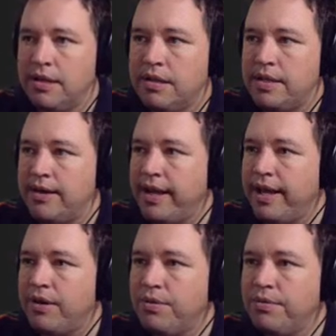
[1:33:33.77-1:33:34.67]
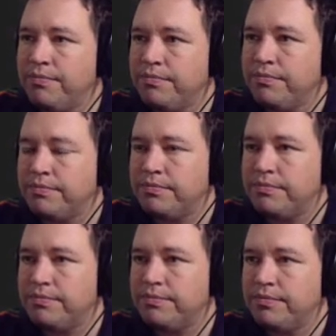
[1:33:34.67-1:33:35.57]
tear down,
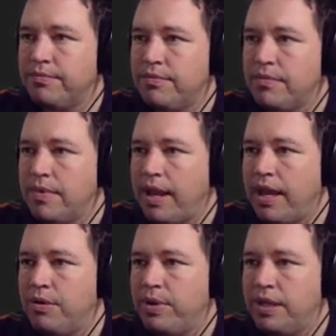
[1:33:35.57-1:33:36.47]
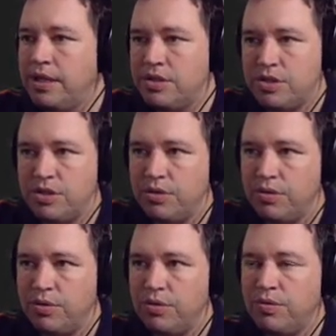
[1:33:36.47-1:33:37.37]
and we need
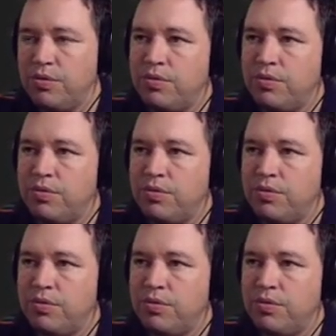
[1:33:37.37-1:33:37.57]
to